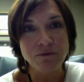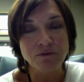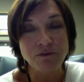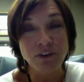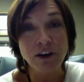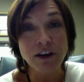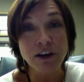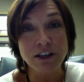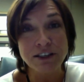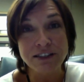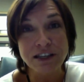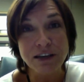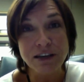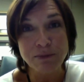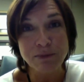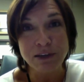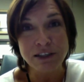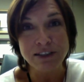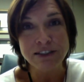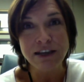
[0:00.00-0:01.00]
fairly
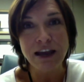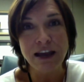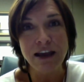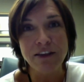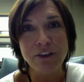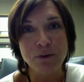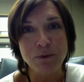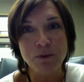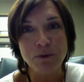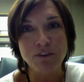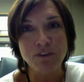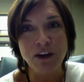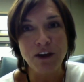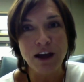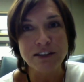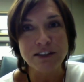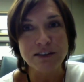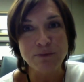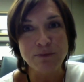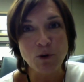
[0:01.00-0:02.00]
seamless now that we've
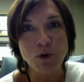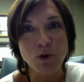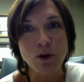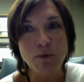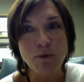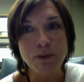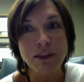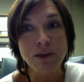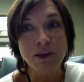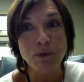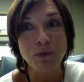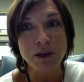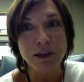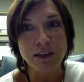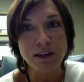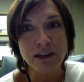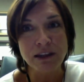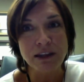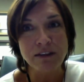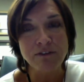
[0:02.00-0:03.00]
got some equipment that we
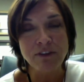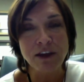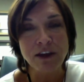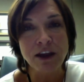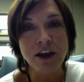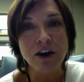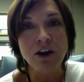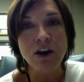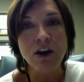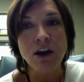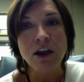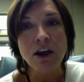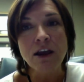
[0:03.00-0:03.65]
can leave there.